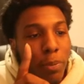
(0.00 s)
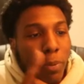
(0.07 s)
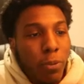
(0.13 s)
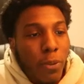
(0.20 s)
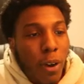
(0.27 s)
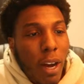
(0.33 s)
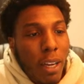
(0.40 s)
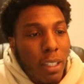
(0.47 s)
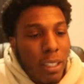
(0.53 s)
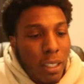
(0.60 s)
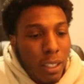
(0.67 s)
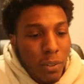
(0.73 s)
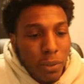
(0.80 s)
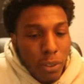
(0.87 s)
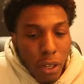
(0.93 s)
else before I
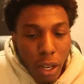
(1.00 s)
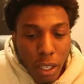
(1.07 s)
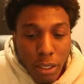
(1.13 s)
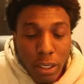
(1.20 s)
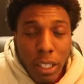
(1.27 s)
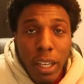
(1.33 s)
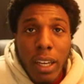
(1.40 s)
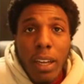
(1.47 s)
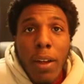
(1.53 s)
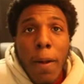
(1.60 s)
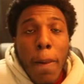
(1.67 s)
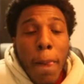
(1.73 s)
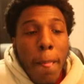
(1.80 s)
leave, you know what I'm saying?